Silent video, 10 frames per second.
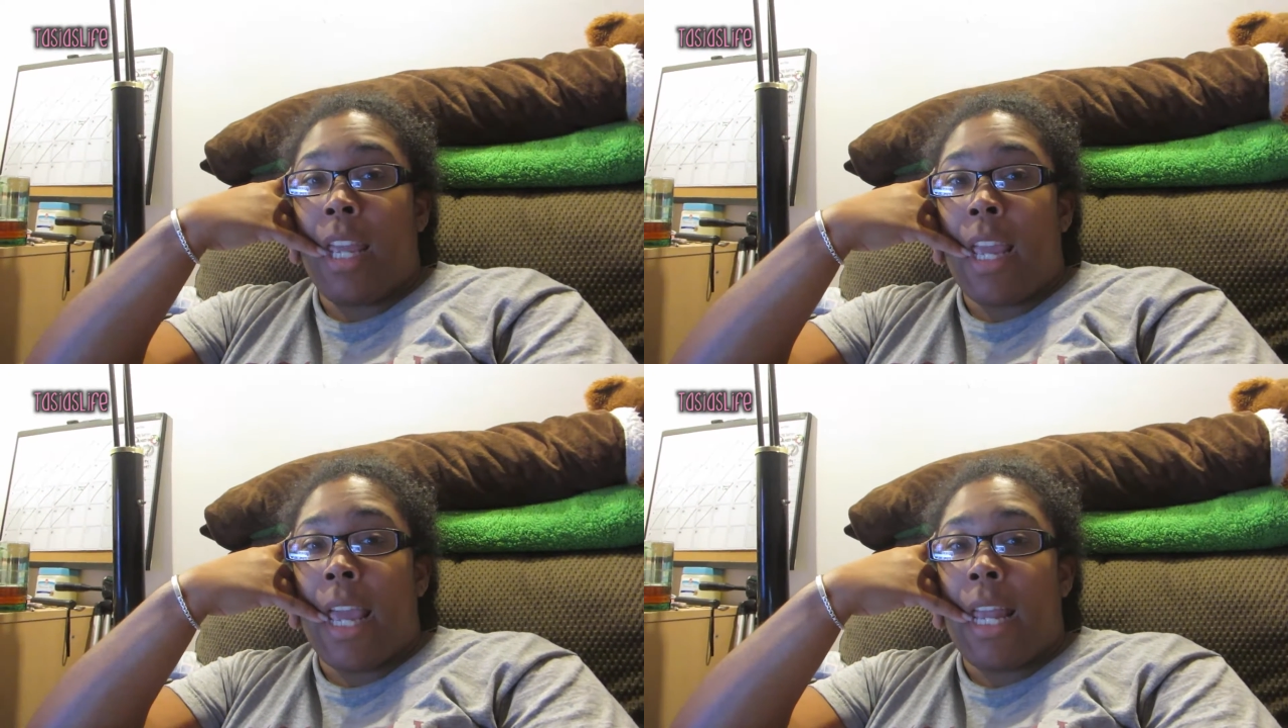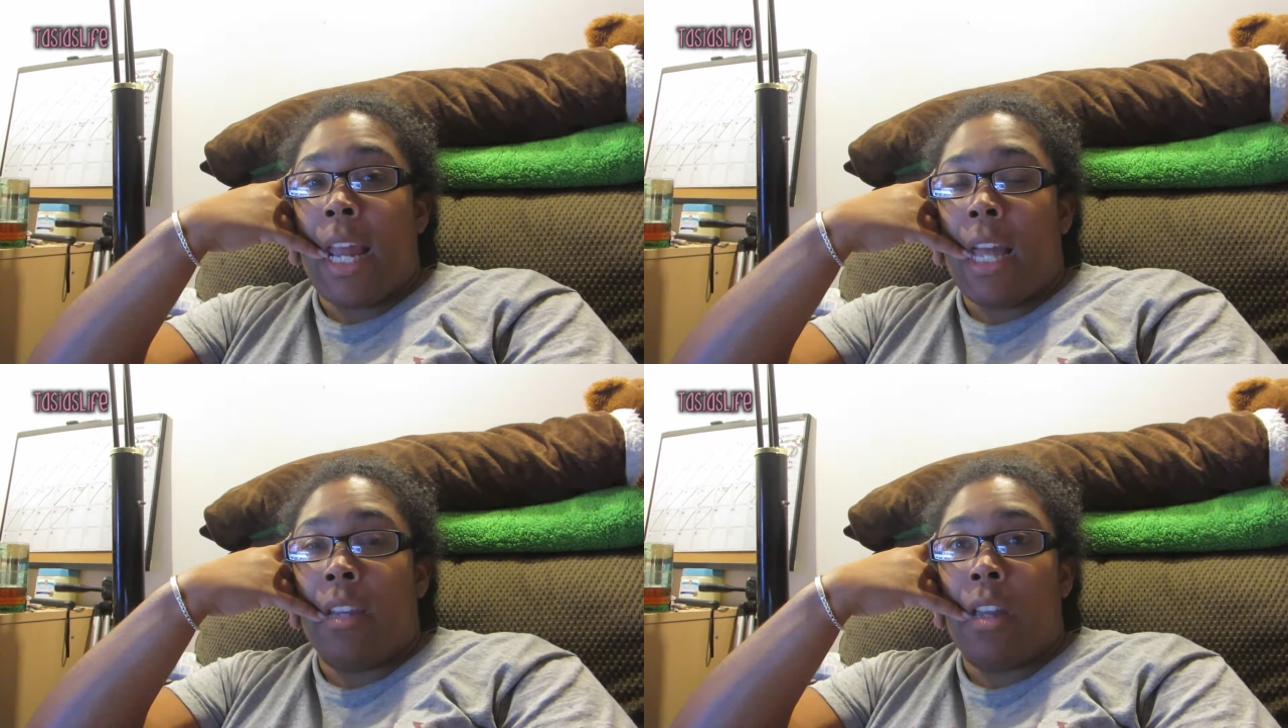And
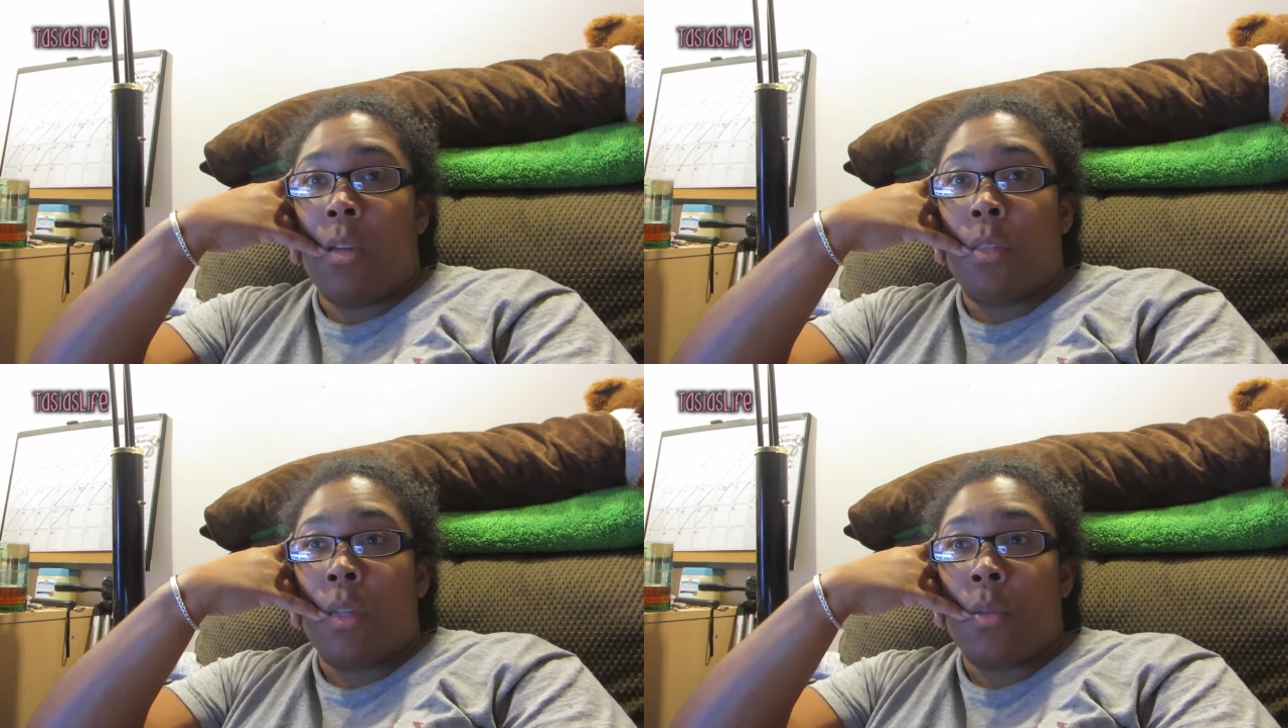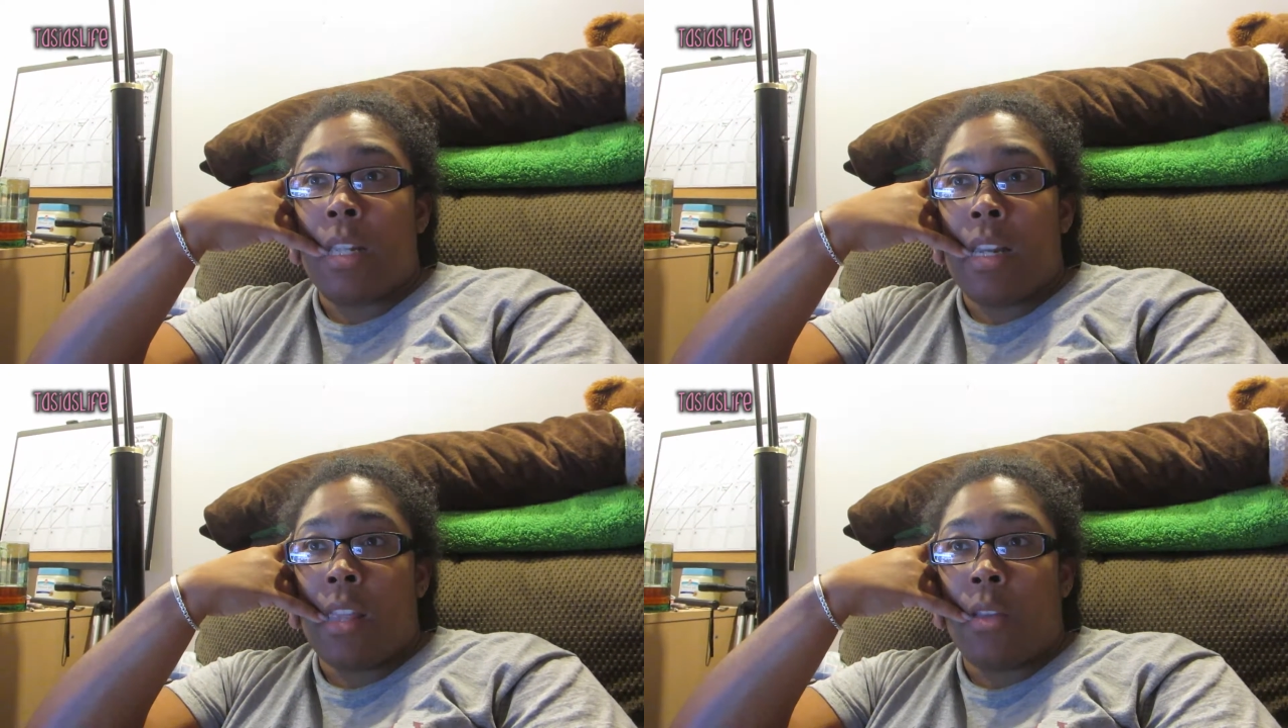I don't know, there
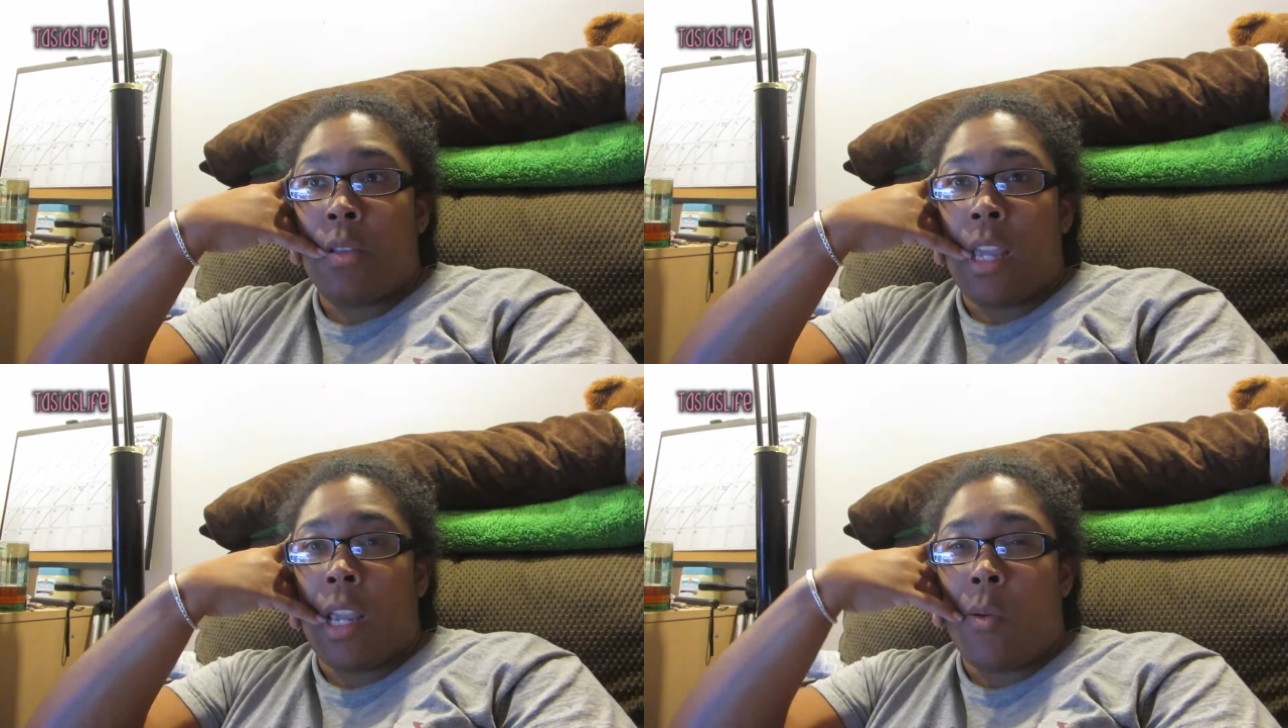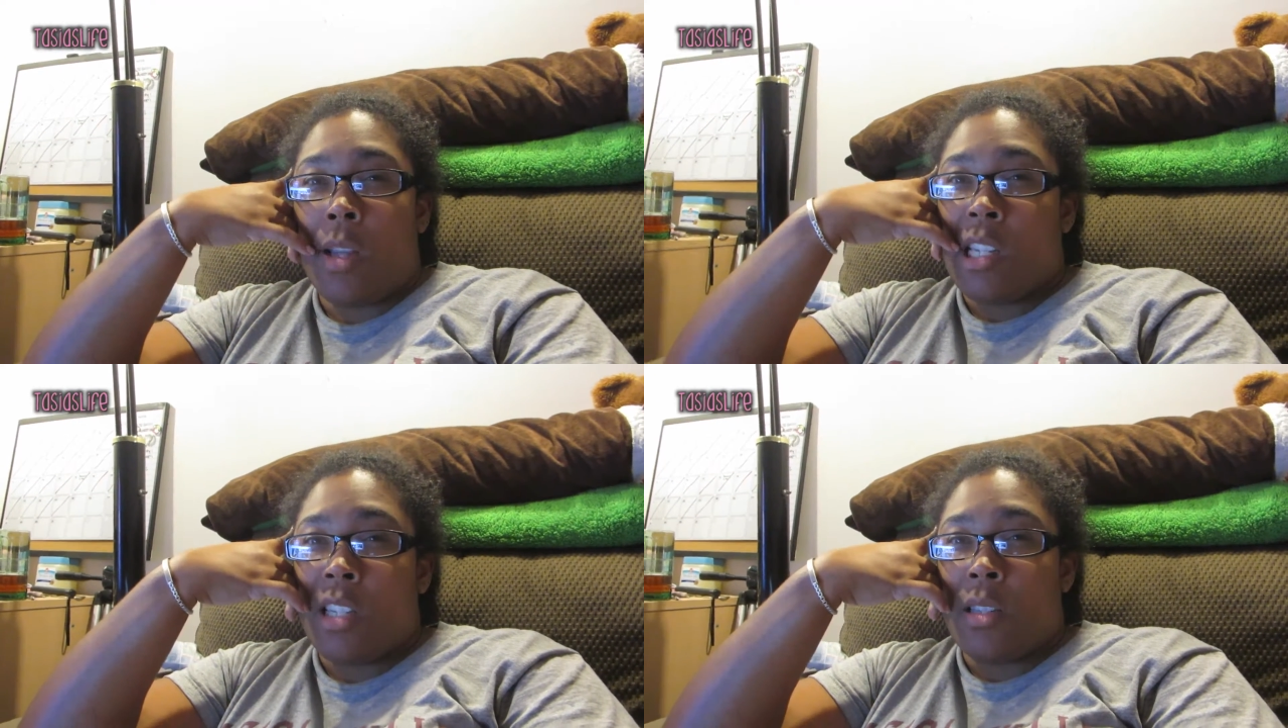was another like
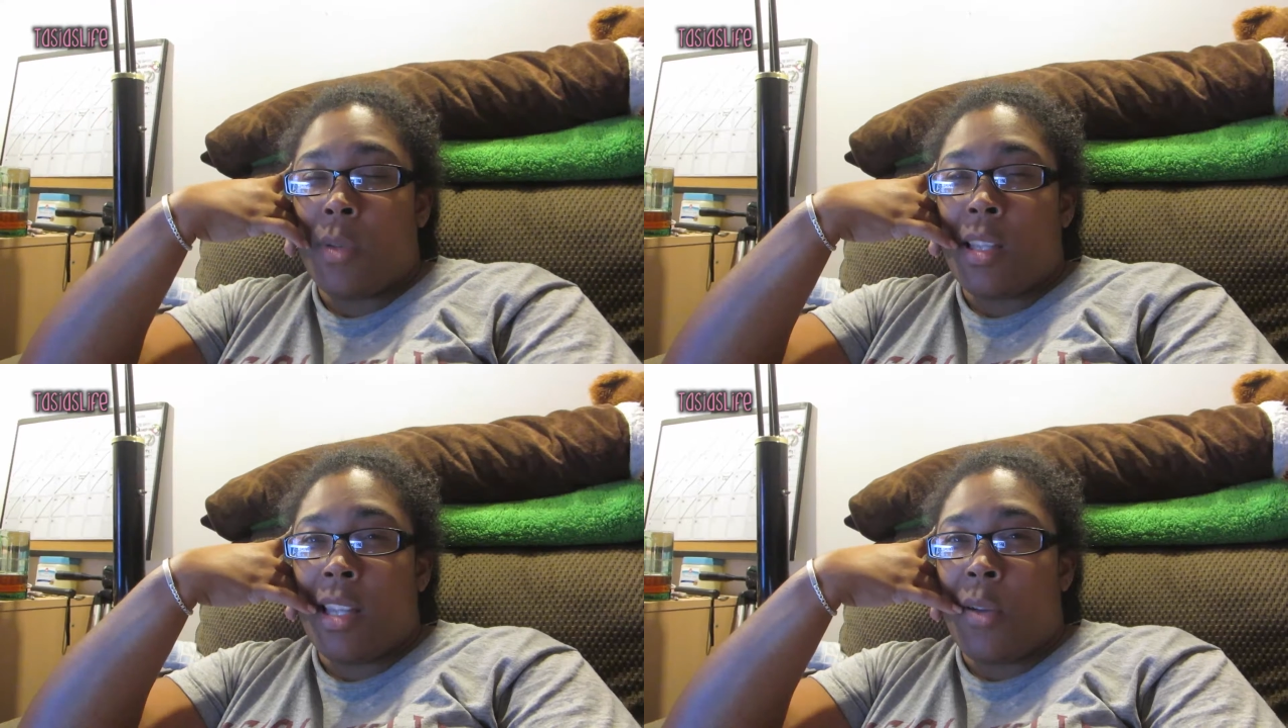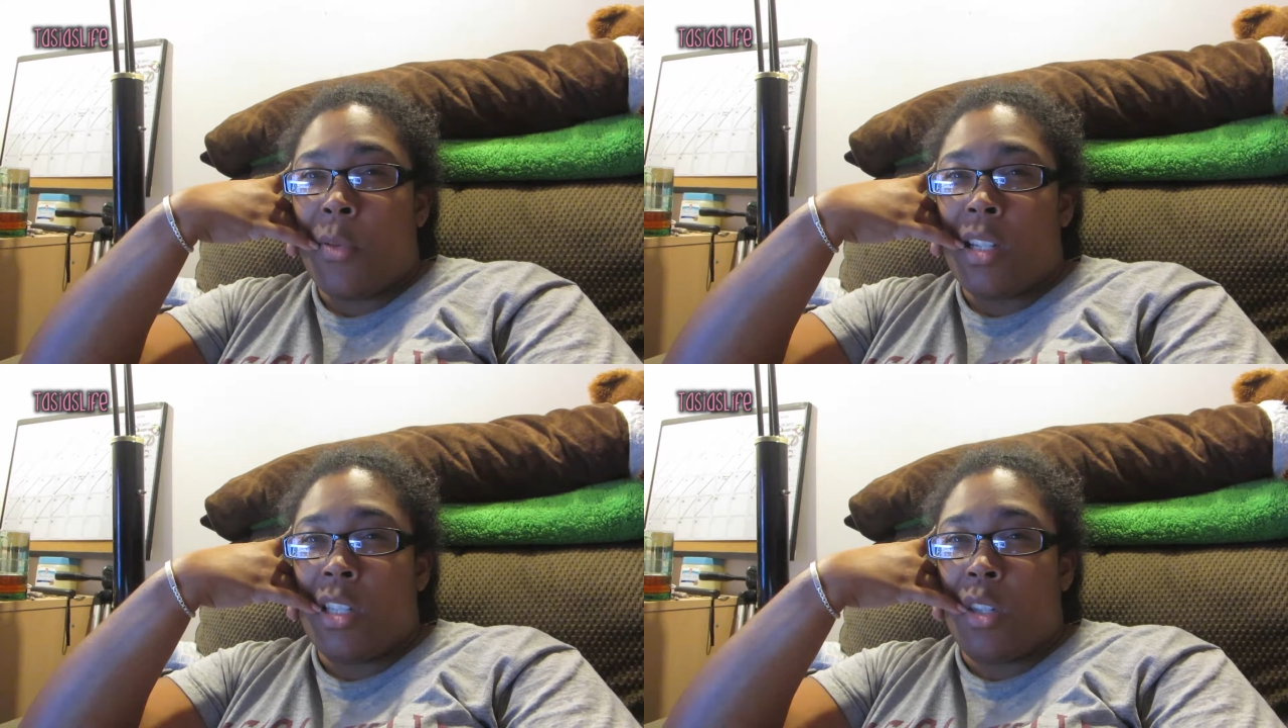questions one that I
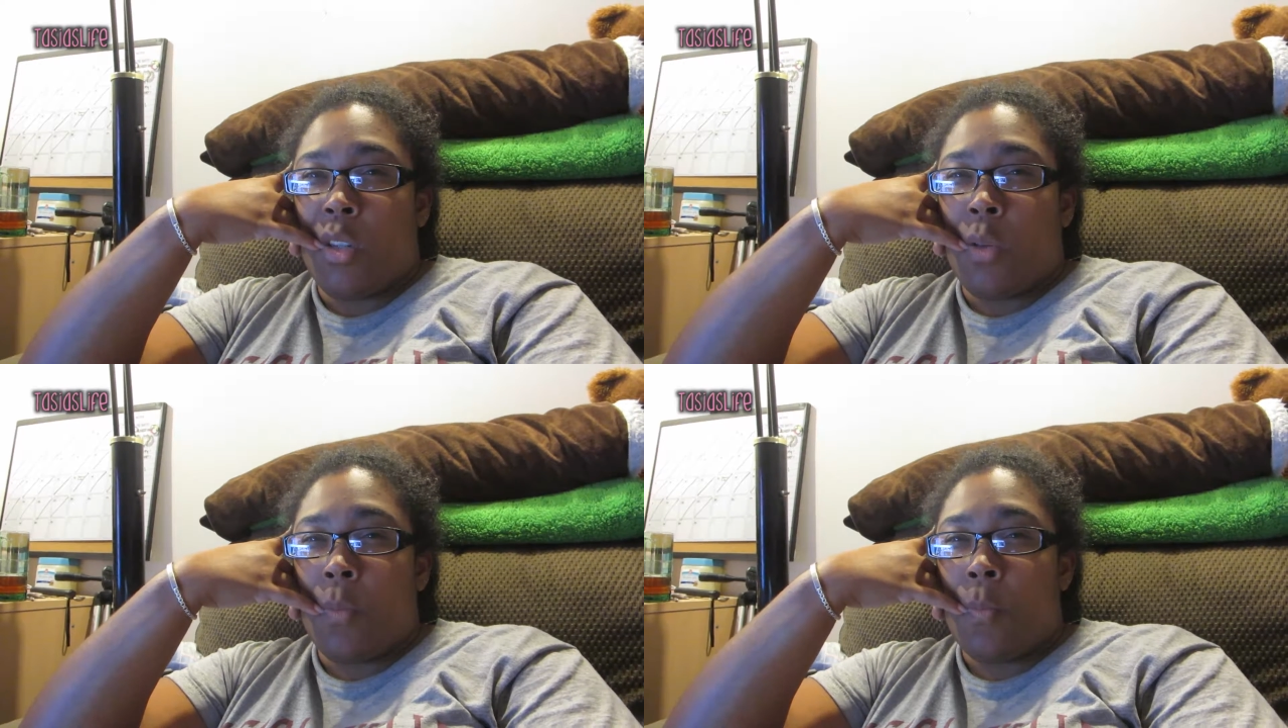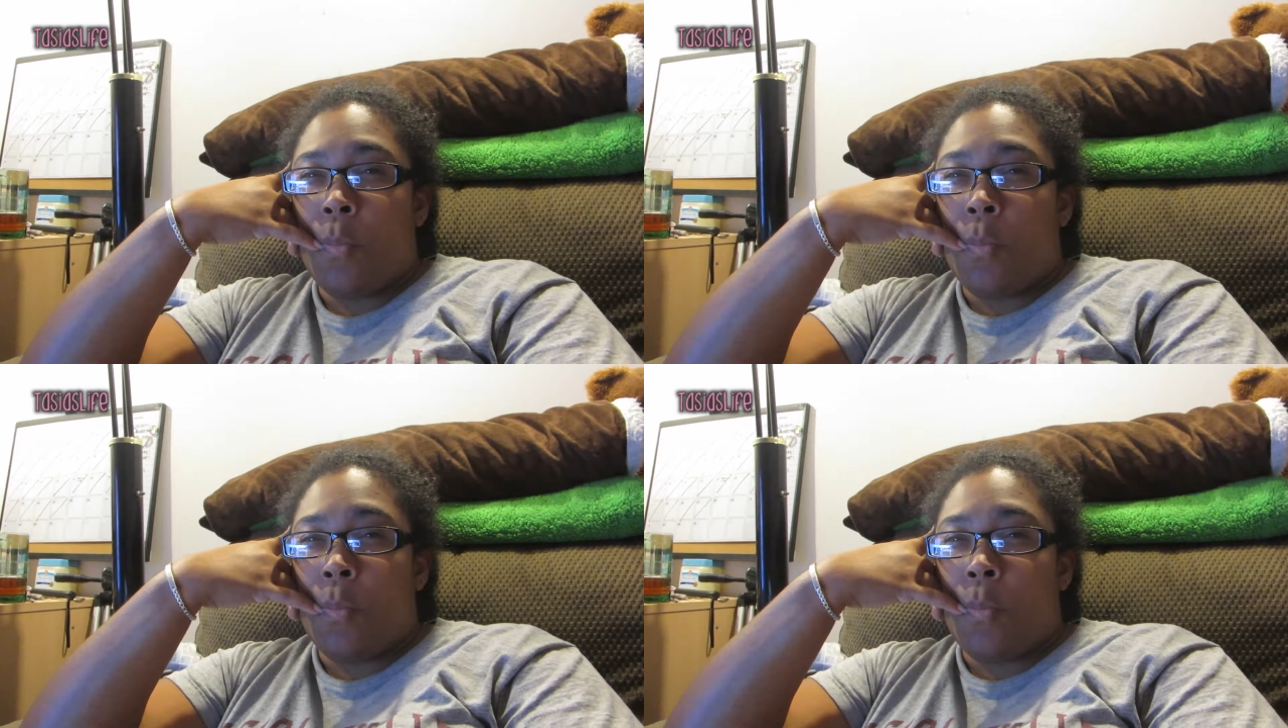wanted to do.